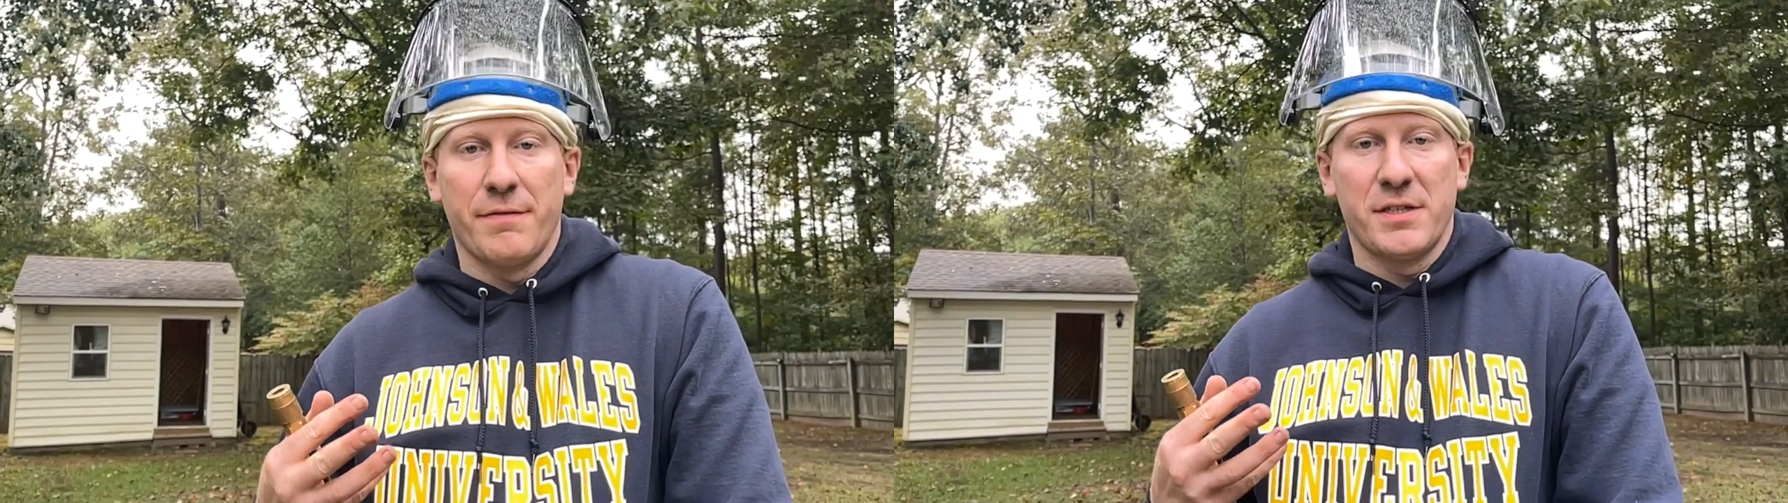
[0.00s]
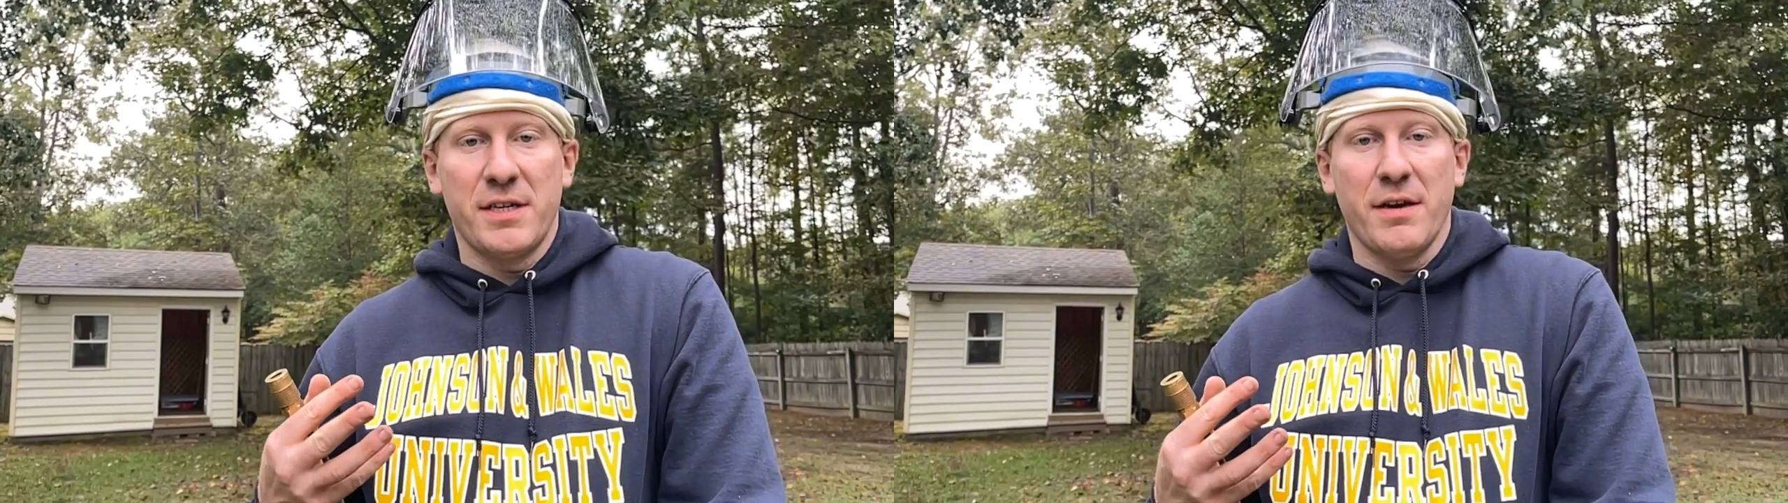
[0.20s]

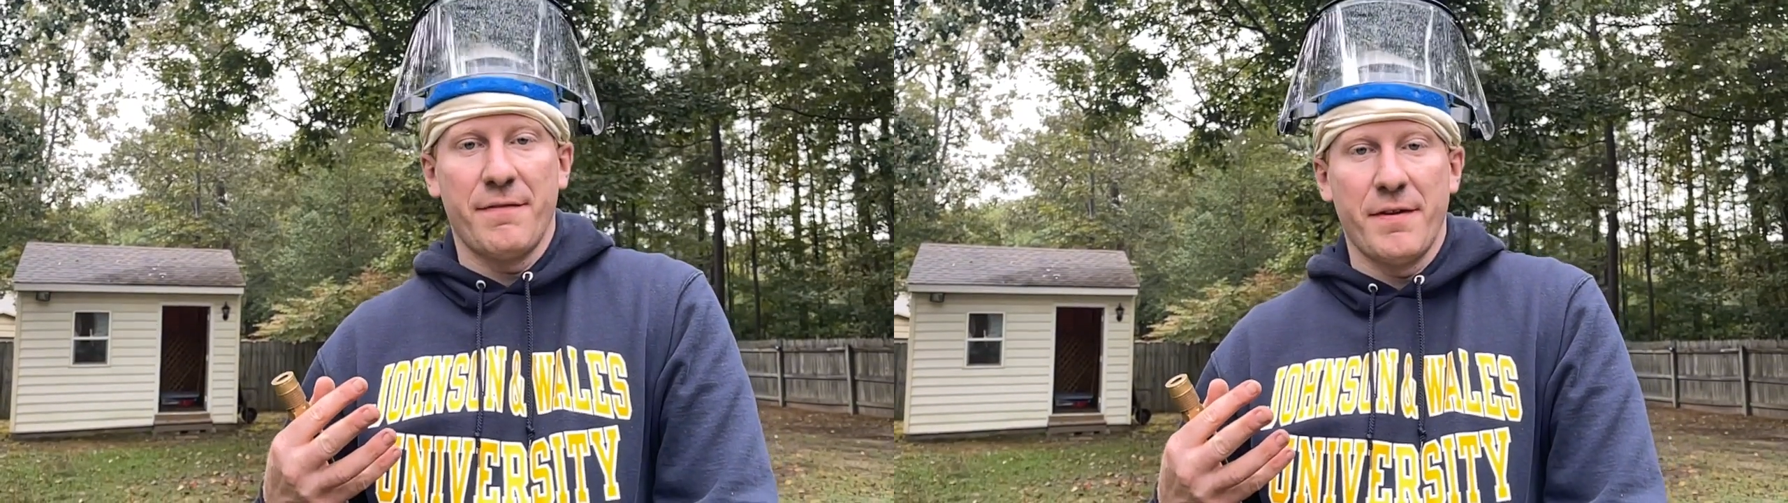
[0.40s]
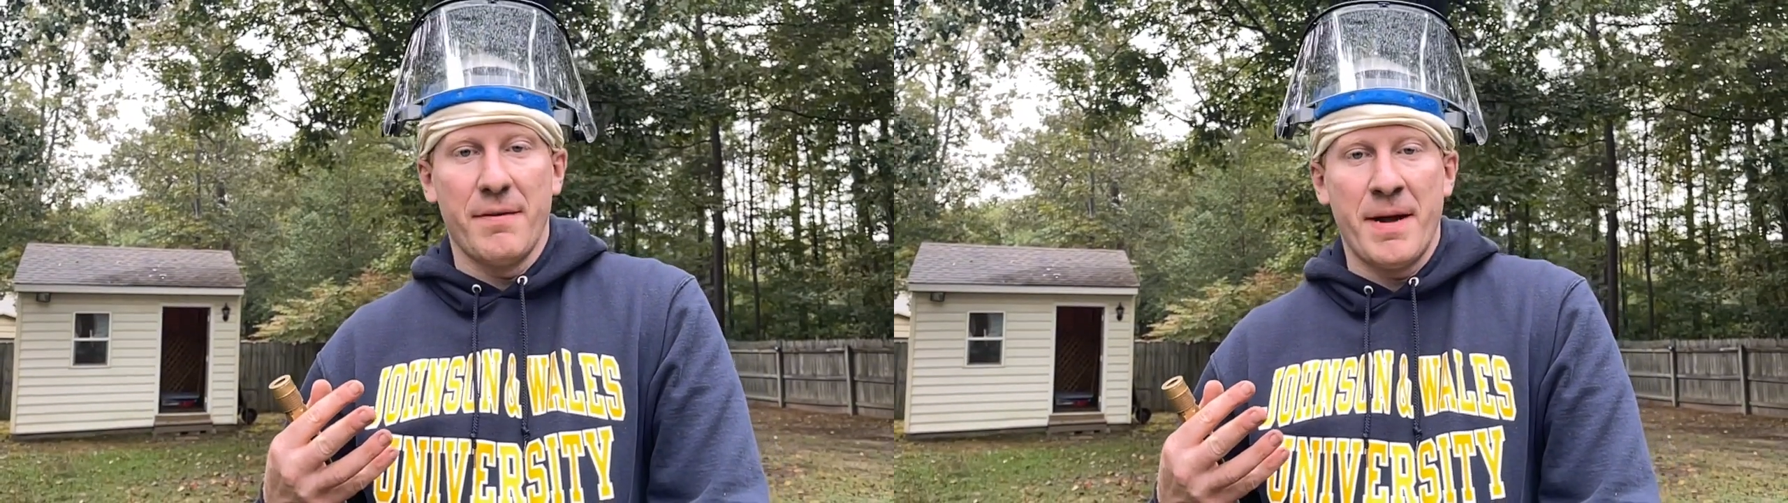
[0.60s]

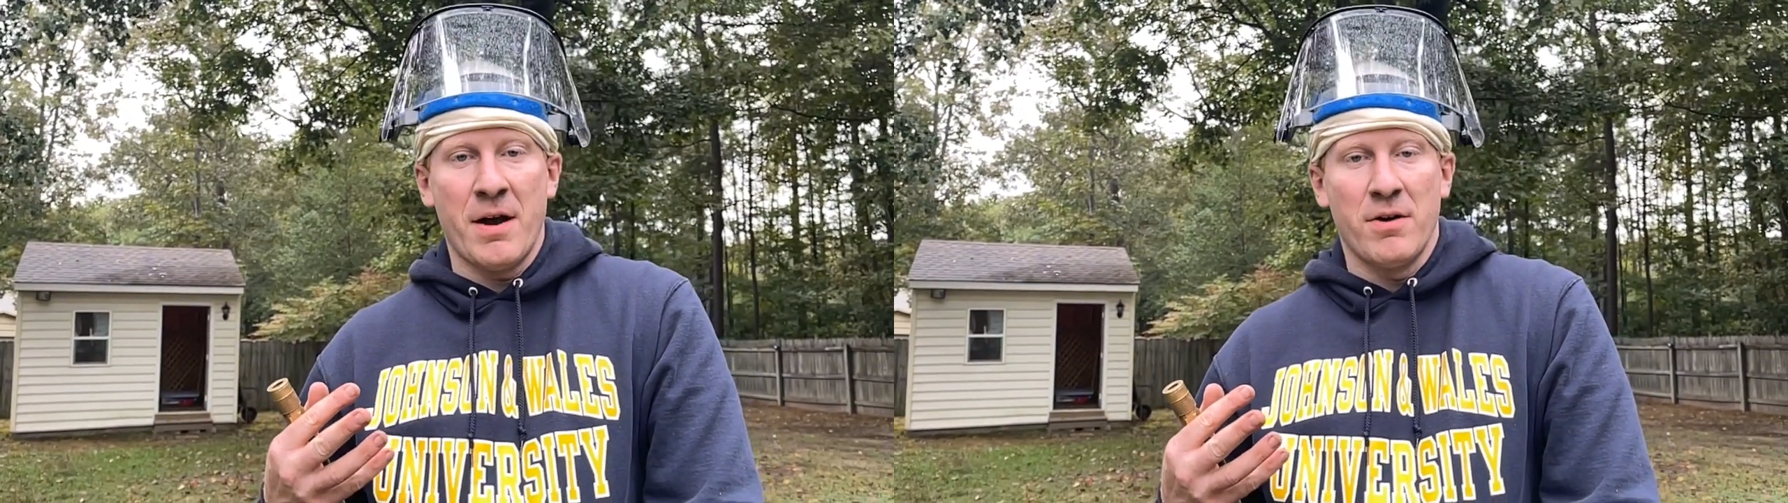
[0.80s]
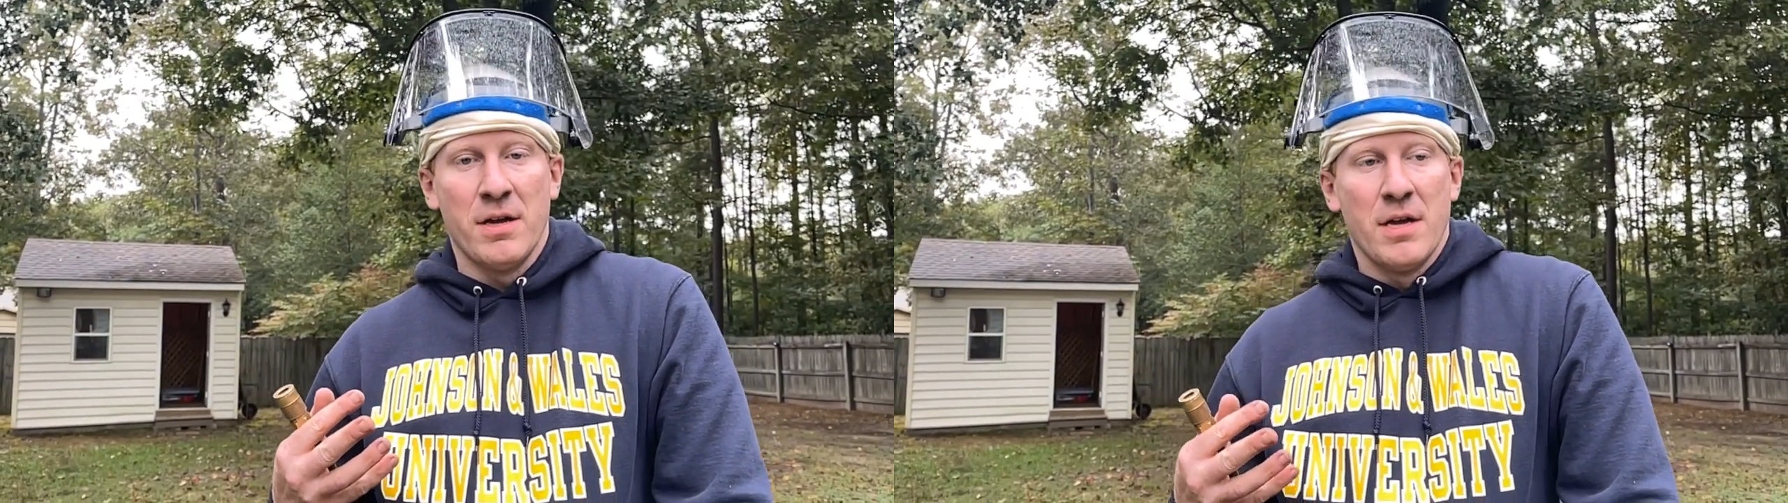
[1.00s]
CFM out